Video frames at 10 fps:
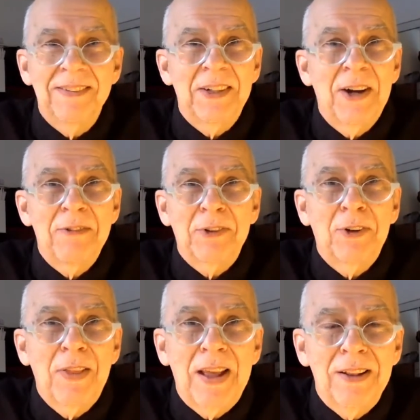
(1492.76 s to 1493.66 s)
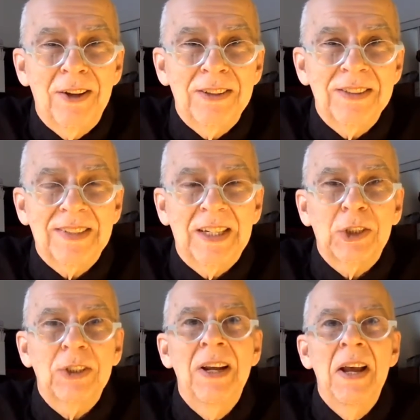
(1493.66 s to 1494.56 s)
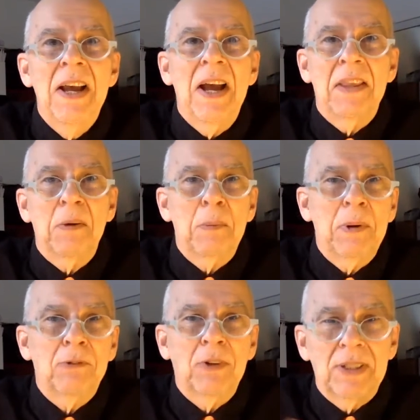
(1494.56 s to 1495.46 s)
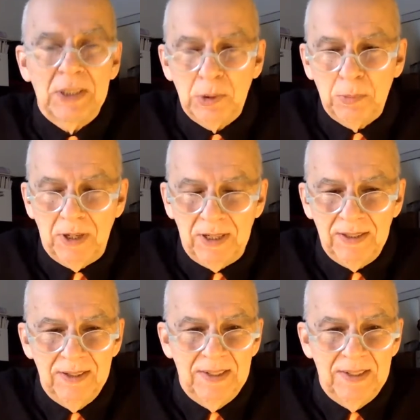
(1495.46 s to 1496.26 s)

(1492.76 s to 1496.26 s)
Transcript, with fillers: you know, after all that long discussion. I think we went for a lunch break,